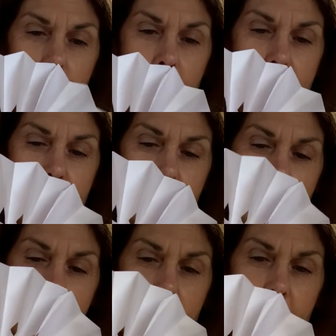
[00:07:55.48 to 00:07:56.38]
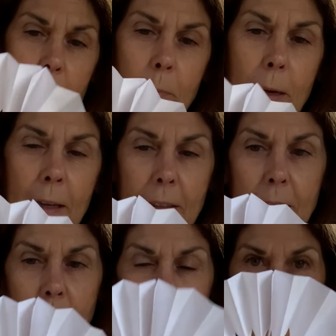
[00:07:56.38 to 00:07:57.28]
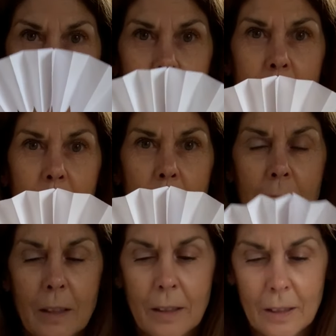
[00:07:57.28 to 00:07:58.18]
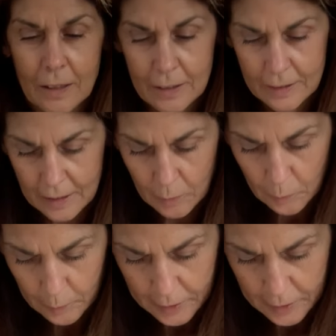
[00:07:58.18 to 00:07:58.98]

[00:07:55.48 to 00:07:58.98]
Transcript: with this lovely pattern. So now what we